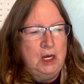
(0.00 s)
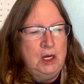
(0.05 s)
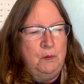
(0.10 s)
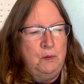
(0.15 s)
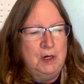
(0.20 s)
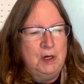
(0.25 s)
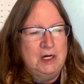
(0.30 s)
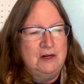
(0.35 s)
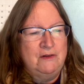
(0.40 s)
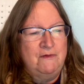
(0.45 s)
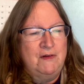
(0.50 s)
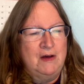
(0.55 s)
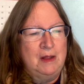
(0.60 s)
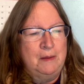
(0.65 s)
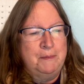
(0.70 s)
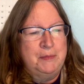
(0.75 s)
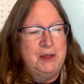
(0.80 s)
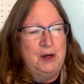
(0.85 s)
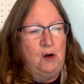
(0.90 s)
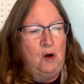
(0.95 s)
You want to
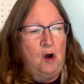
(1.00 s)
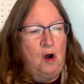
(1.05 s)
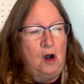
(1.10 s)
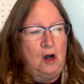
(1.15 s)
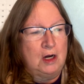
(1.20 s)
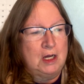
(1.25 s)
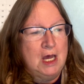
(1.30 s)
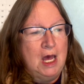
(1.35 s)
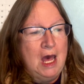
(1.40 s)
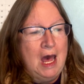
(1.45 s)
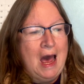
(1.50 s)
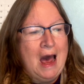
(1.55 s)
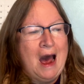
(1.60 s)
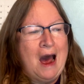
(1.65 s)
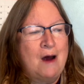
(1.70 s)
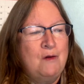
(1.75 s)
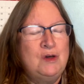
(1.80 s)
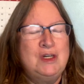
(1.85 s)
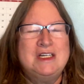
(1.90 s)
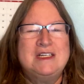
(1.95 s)
develop their arc.
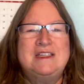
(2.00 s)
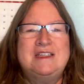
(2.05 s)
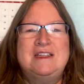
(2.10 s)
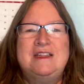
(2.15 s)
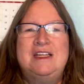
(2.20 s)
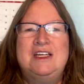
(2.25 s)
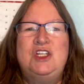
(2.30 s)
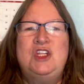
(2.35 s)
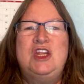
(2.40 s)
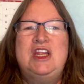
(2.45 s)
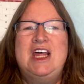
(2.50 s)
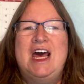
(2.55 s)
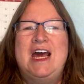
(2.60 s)
How does the